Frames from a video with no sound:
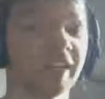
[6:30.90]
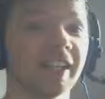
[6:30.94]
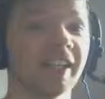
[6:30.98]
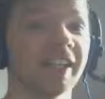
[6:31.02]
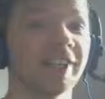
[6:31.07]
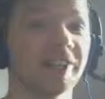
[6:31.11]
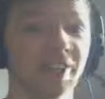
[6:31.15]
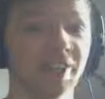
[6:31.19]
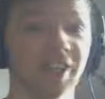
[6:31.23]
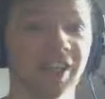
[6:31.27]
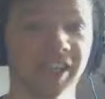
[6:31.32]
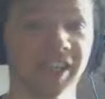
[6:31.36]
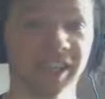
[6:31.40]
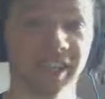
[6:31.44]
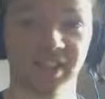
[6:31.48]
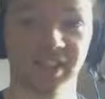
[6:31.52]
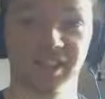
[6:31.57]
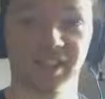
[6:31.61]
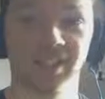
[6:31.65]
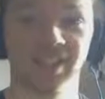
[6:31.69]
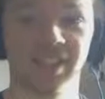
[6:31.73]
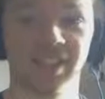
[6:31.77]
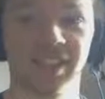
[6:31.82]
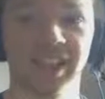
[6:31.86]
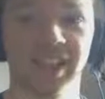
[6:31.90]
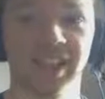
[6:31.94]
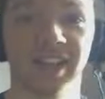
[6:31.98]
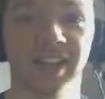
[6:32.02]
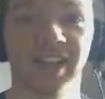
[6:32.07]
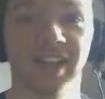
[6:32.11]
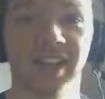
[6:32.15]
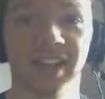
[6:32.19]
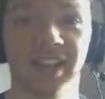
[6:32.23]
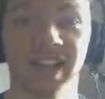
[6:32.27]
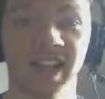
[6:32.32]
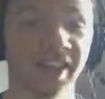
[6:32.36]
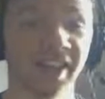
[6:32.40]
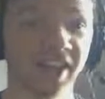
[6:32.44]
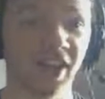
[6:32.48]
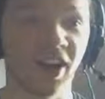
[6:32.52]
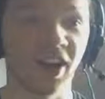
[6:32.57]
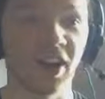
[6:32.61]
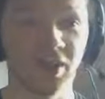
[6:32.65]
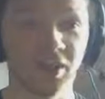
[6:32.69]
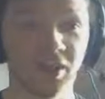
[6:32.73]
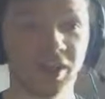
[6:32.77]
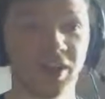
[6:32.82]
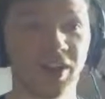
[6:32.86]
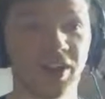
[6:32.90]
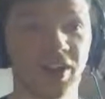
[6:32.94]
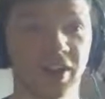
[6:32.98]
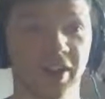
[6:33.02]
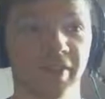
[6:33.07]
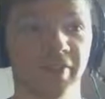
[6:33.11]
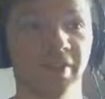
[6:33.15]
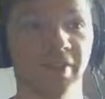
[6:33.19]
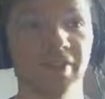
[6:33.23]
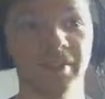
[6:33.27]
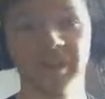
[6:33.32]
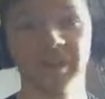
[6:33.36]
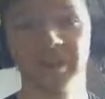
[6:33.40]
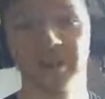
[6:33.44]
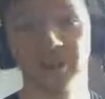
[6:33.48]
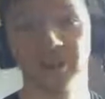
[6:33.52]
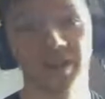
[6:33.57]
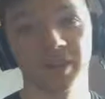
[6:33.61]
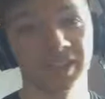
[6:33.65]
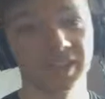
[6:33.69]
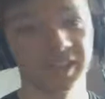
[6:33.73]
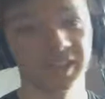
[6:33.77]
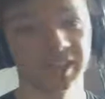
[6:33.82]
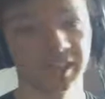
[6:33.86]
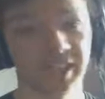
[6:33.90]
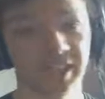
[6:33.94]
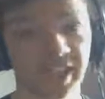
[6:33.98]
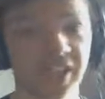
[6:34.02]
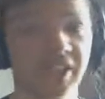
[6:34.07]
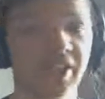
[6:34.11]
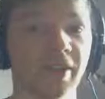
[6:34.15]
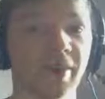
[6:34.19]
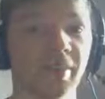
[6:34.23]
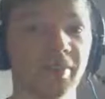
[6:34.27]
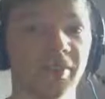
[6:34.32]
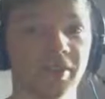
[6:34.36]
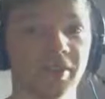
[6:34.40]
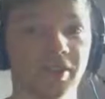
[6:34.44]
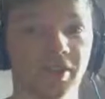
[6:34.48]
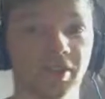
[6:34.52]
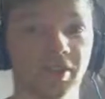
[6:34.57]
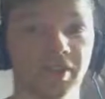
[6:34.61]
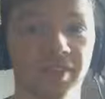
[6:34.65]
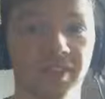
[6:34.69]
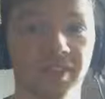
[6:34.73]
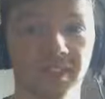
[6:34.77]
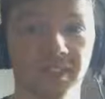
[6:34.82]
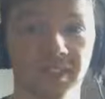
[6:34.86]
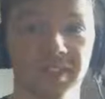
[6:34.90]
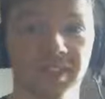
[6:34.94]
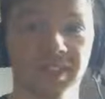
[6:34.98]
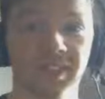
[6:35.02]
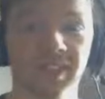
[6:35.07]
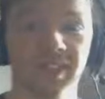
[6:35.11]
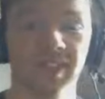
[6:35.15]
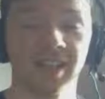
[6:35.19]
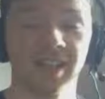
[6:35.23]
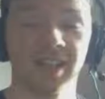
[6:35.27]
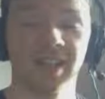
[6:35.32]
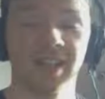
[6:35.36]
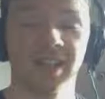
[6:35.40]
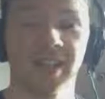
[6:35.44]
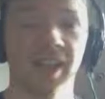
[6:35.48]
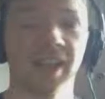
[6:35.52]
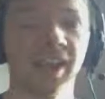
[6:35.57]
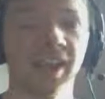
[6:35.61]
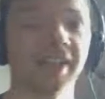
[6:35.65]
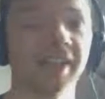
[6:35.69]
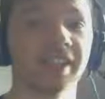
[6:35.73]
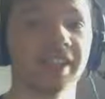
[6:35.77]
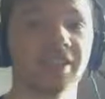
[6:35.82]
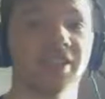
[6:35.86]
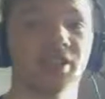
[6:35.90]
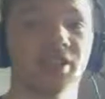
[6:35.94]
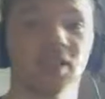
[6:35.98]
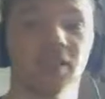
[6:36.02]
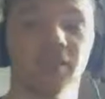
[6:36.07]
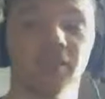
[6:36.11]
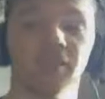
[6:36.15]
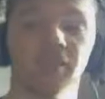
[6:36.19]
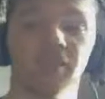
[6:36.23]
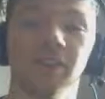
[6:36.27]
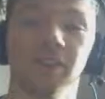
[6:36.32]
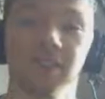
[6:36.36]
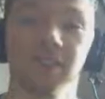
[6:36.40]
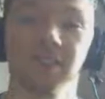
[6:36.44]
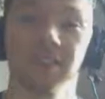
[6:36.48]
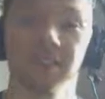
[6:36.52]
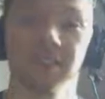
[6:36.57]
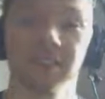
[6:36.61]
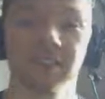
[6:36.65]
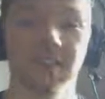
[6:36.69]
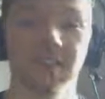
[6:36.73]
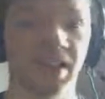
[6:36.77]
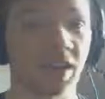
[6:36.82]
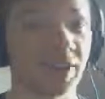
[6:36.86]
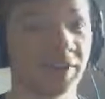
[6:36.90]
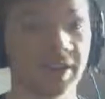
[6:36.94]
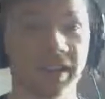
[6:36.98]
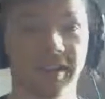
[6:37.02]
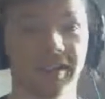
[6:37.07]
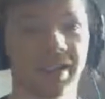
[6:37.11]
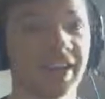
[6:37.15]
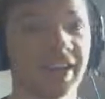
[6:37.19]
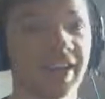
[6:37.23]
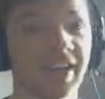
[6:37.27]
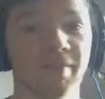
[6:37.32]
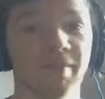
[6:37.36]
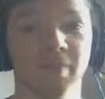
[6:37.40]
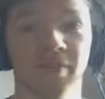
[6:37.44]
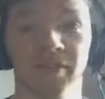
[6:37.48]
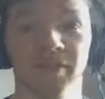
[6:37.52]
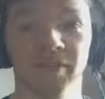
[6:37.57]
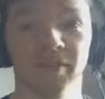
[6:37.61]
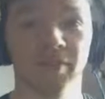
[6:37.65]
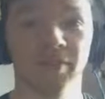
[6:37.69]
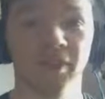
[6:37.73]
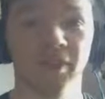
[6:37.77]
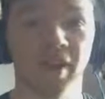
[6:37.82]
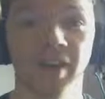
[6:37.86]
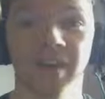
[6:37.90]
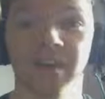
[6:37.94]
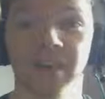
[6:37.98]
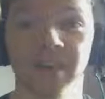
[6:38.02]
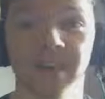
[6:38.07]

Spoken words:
really enjoyed it, and like for me to want to see a number two of this, and in this sort of universe, I'm giving it an 8.5 out of